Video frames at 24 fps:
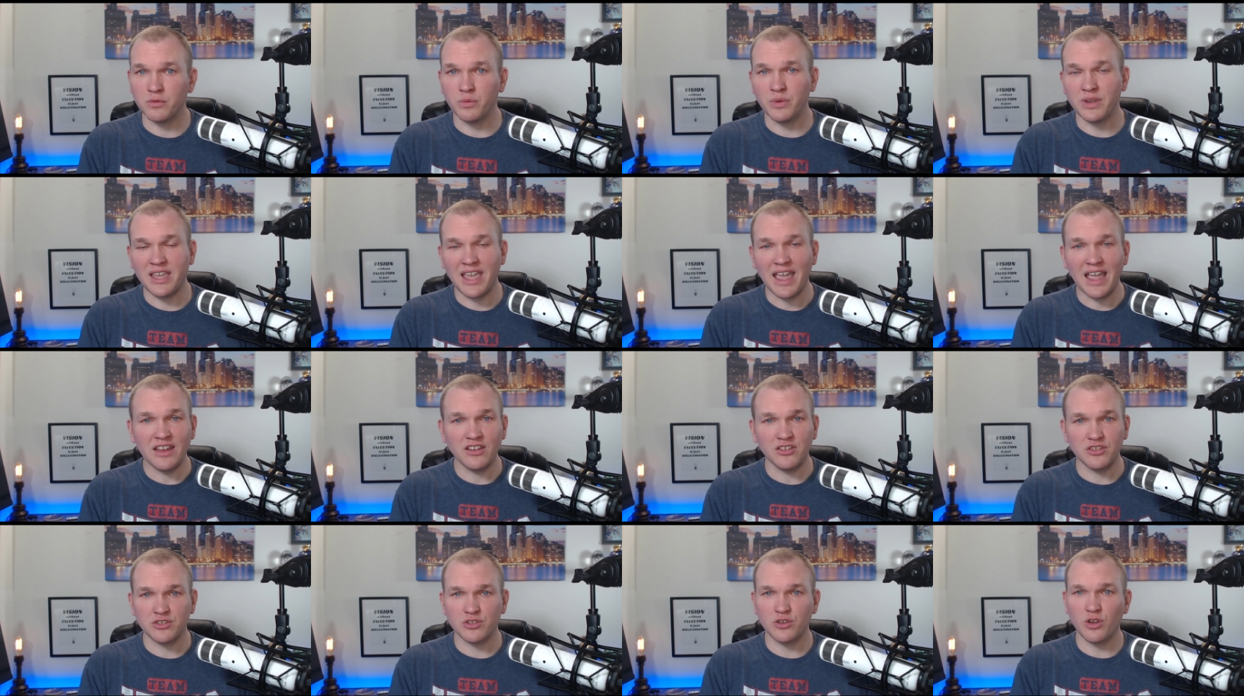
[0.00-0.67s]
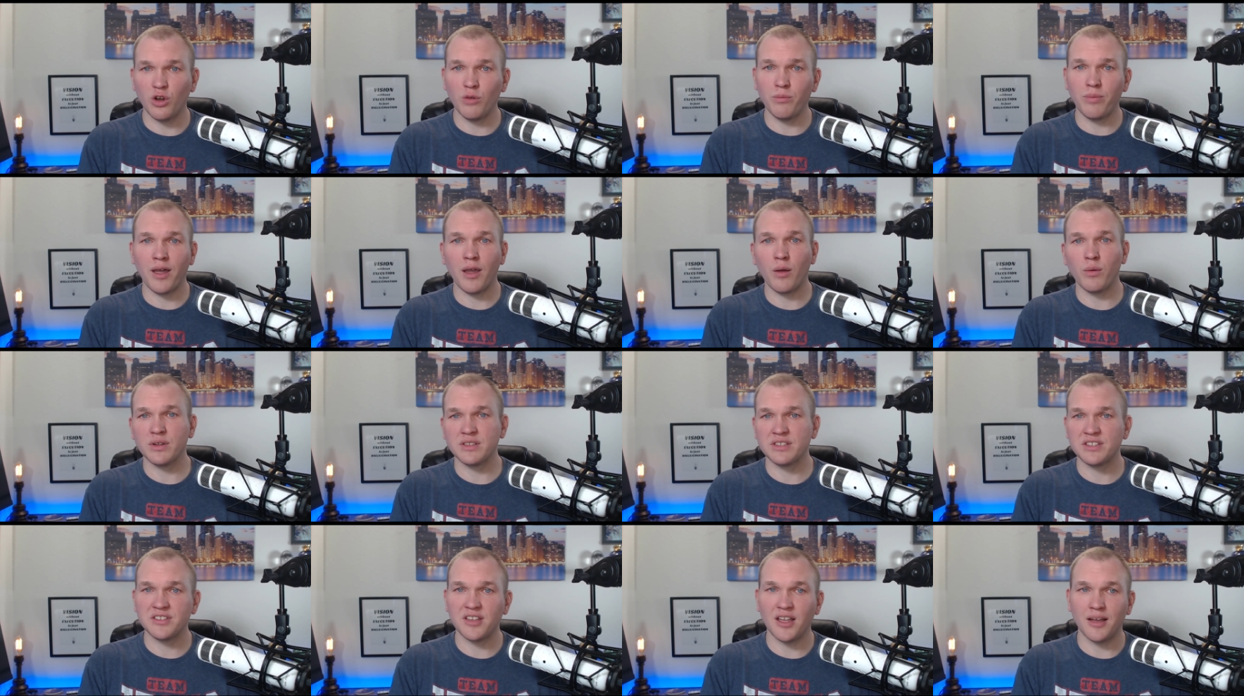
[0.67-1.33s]
We can't just go by
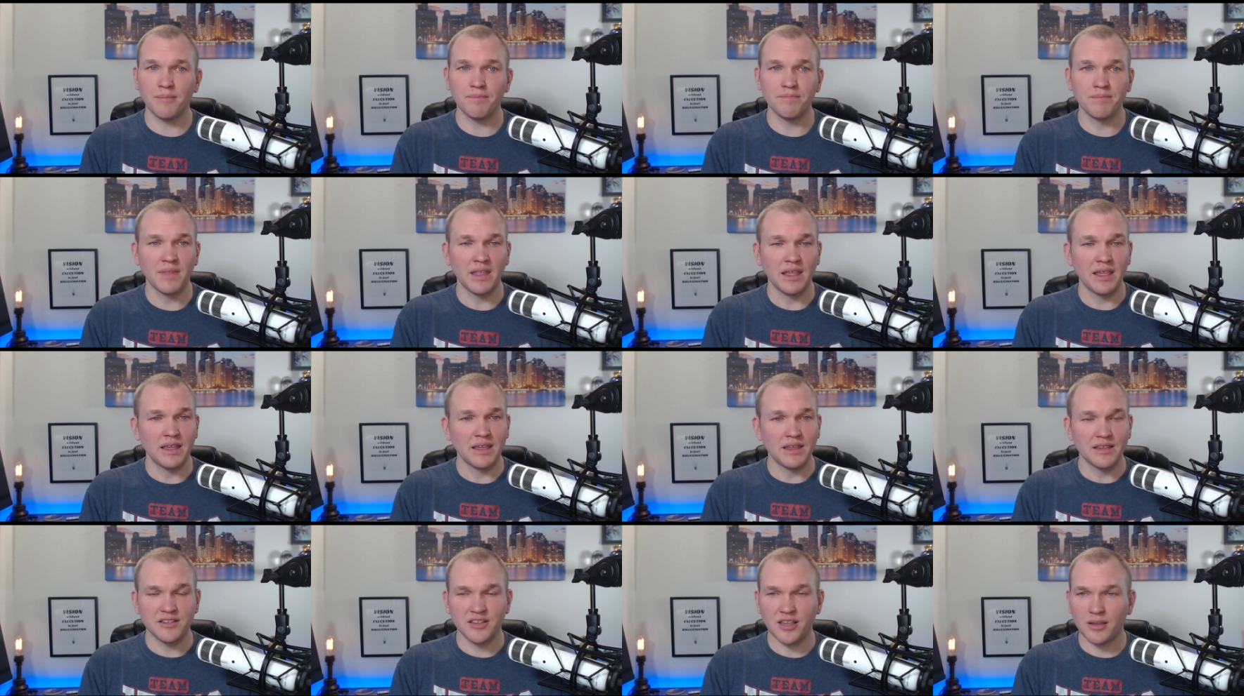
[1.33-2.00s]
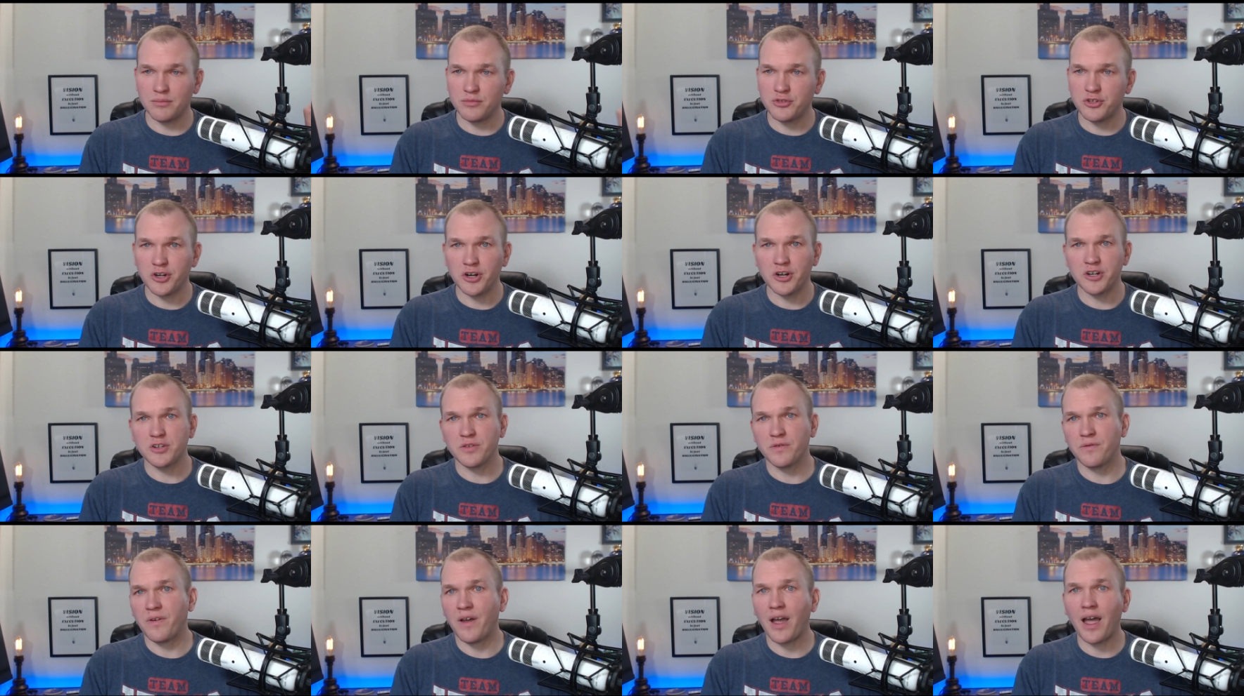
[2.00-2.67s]
what some
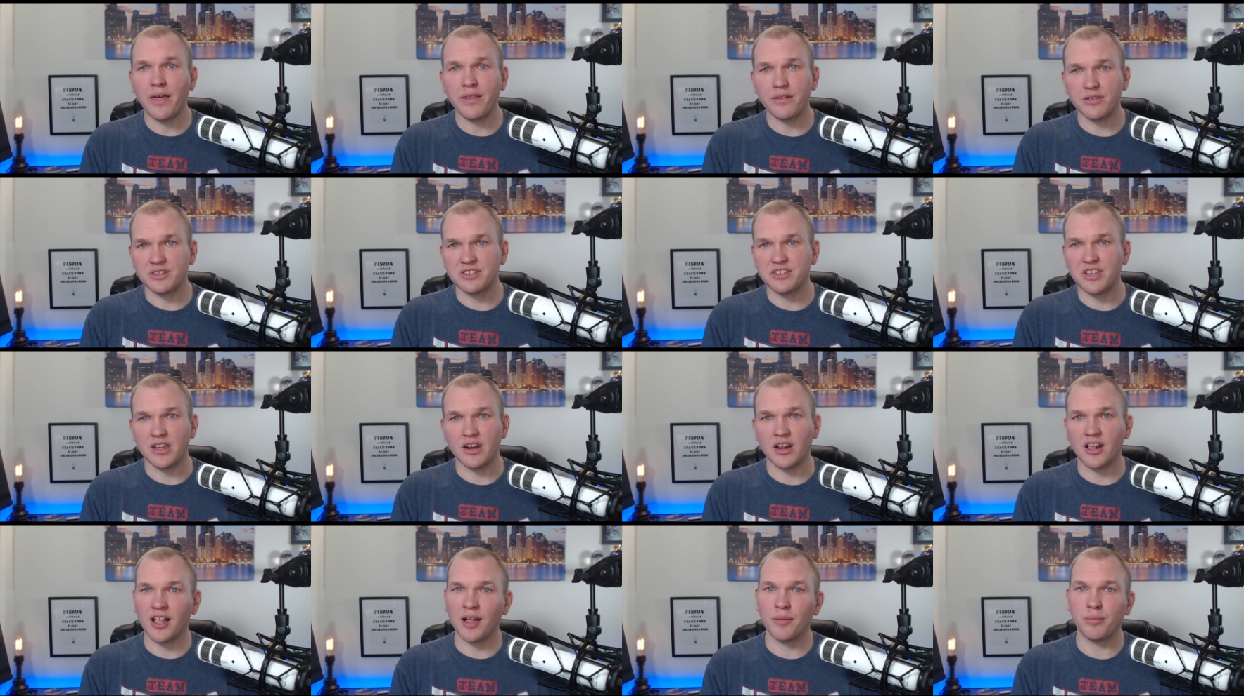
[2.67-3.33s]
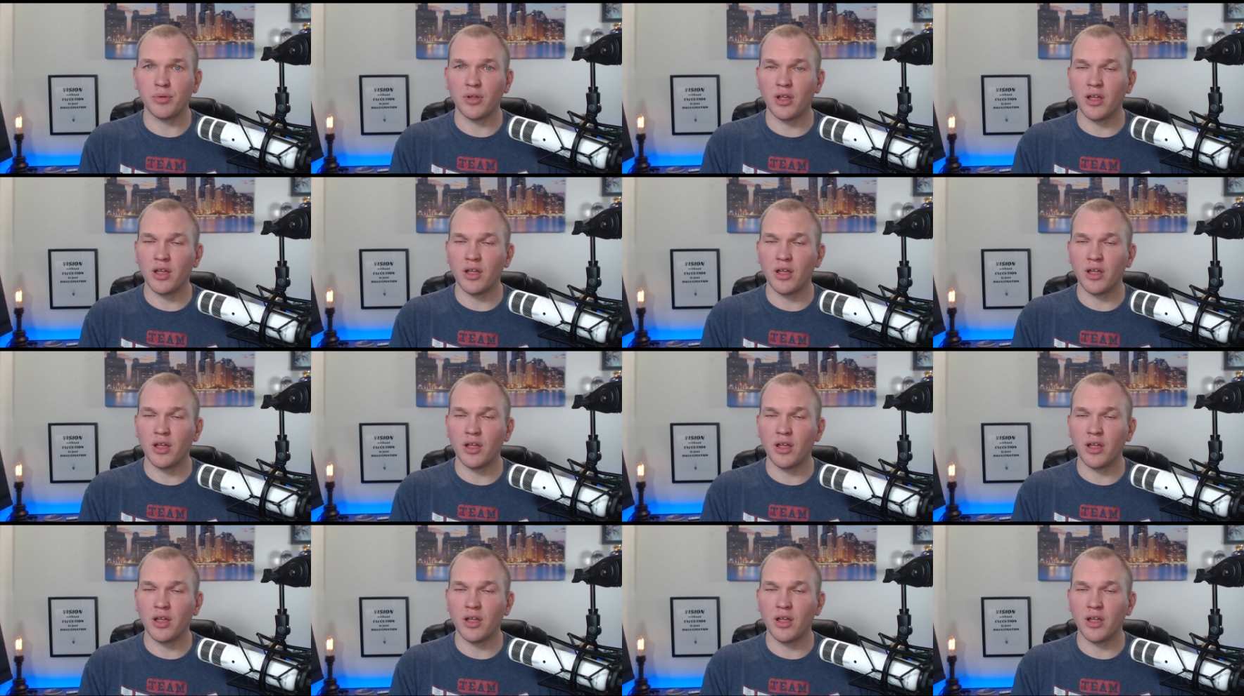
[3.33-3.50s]
church father said a couple